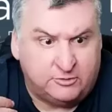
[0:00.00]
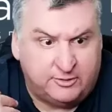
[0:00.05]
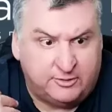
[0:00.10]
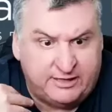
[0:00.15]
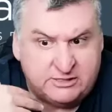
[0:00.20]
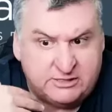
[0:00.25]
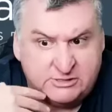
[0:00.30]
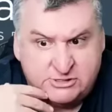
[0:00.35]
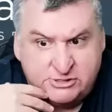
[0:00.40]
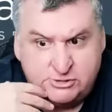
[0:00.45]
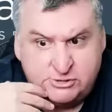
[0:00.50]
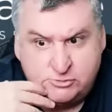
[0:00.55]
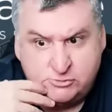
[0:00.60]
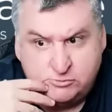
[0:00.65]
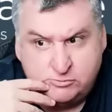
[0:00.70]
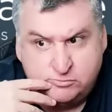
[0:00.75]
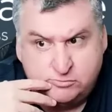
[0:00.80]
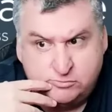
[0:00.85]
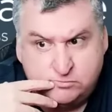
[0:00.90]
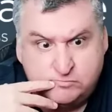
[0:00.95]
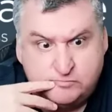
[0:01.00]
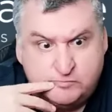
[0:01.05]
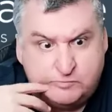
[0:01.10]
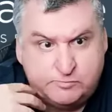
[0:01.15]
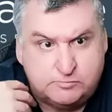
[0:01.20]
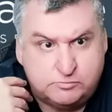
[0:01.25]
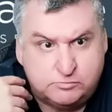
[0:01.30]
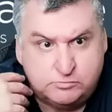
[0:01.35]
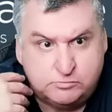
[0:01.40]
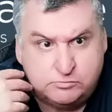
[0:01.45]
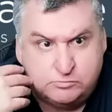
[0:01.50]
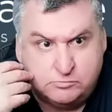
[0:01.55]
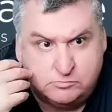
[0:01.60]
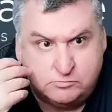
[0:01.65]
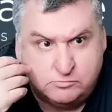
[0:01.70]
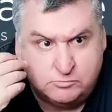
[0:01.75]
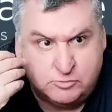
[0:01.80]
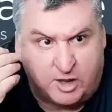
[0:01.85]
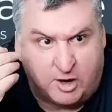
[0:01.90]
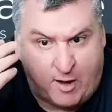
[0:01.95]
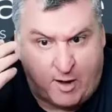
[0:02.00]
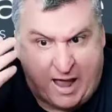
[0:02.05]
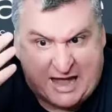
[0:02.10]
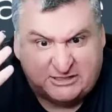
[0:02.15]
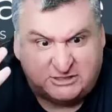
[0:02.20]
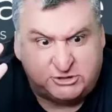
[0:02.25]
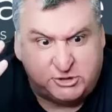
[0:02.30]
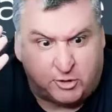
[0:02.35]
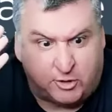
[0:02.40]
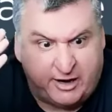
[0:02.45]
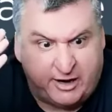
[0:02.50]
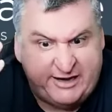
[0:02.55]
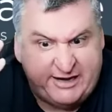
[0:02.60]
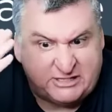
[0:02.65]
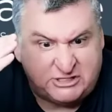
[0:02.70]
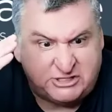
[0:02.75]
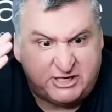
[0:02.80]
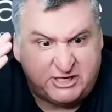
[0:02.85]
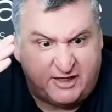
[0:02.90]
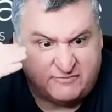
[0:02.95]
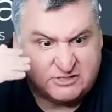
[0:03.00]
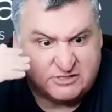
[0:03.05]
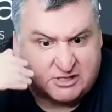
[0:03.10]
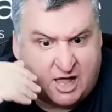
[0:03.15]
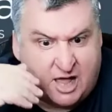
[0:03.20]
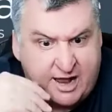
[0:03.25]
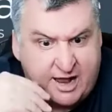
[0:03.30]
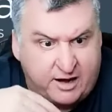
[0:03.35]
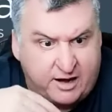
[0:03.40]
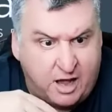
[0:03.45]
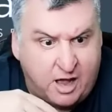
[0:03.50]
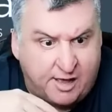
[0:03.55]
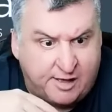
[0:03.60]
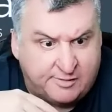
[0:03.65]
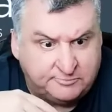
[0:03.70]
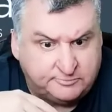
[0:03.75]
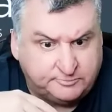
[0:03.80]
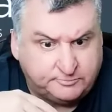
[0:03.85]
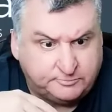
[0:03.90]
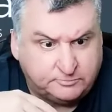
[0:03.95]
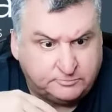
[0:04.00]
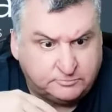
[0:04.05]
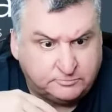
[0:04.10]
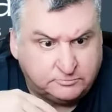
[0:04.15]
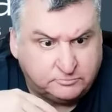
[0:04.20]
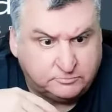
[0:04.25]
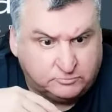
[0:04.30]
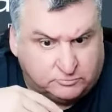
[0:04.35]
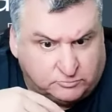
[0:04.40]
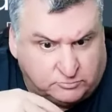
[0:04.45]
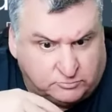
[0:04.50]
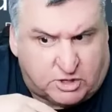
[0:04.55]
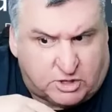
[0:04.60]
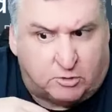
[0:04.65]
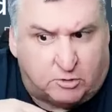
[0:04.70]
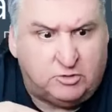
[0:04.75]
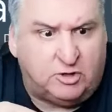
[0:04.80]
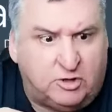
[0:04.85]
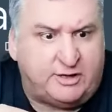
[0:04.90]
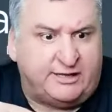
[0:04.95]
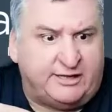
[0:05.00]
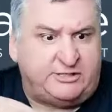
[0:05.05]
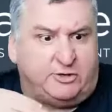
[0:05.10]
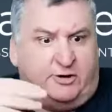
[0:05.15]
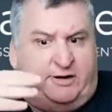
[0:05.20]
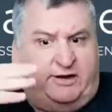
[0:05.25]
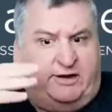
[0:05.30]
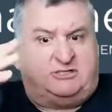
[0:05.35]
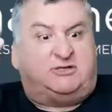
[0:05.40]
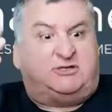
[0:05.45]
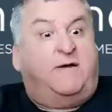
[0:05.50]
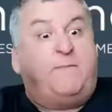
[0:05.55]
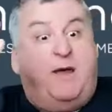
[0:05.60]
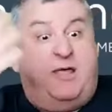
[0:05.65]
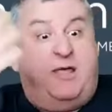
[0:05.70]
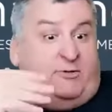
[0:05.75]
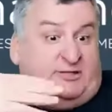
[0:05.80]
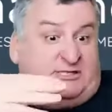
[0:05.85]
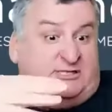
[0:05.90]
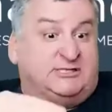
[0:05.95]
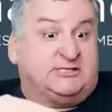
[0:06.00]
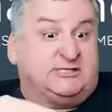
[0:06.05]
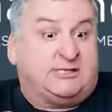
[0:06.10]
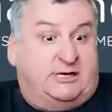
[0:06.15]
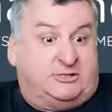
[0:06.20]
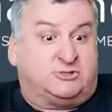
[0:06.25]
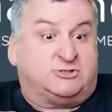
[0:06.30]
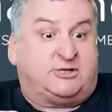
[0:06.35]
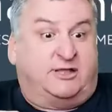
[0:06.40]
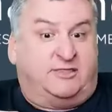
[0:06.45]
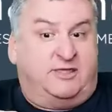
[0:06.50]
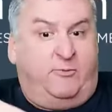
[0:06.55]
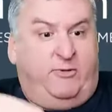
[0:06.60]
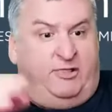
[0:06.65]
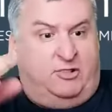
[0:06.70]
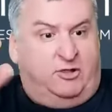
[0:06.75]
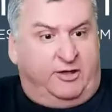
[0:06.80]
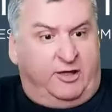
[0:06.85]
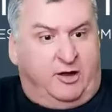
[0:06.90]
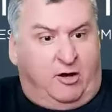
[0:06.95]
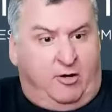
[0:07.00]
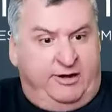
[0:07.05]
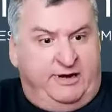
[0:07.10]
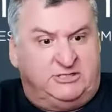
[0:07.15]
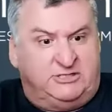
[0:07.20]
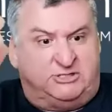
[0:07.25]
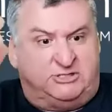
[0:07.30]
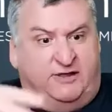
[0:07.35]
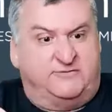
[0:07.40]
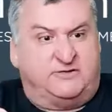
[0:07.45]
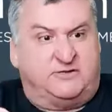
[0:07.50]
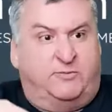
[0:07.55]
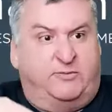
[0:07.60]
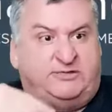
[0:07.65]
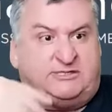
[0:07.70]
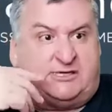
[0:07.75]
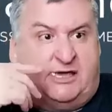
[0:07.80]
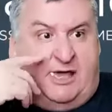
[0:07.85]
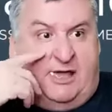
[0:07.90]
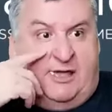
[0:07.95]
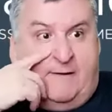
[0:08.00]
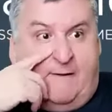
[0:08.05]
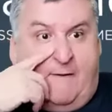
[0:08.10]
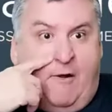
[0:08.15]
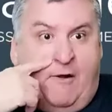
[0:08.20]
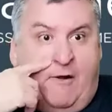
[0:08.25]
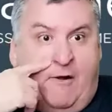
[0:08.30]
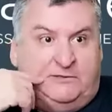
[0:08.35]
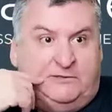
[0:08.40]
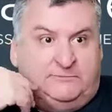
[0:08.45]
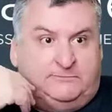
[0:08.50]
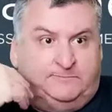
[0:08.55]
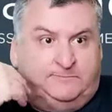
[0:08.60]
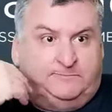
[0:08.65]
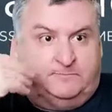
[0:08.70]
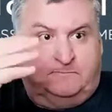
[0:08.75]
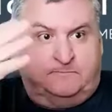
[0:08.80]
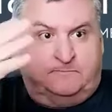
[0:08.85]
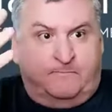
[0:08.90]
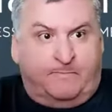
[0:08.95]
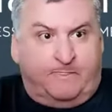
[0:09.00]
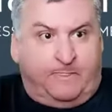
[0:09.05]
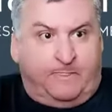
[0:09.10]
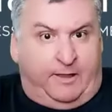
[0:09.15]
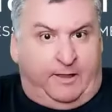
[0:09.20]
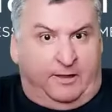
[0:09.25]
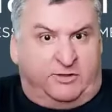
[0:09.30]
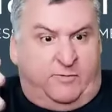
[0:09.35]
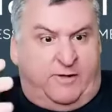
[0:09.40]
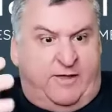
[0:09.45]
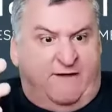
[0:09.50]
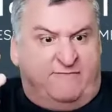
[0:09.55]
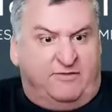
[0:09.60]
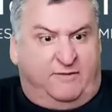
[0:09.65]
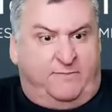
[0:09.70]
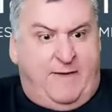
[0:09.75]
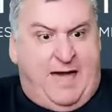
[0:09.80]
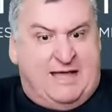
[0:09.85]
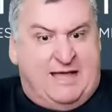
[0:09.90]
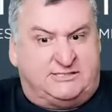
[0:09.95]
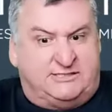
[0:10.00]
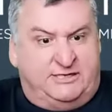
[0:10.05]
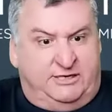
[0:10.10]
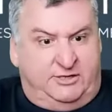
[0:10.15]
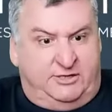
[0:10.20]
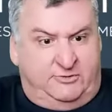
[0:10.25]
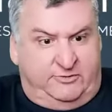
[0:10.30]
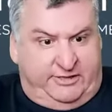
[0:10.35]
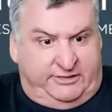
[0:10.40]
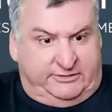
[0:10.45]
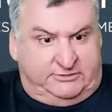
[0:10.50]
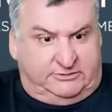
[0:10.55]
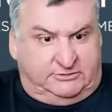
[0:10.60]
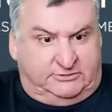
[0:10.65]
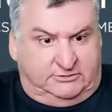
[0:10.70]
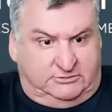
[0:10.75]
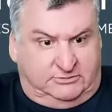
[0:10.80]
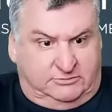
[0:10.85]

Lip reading: is you know, as your initiatives line up, don't look at your initiative. And by the way, this is an interesting thing. We look at our initiatives and we say, do we have the capacity to do this?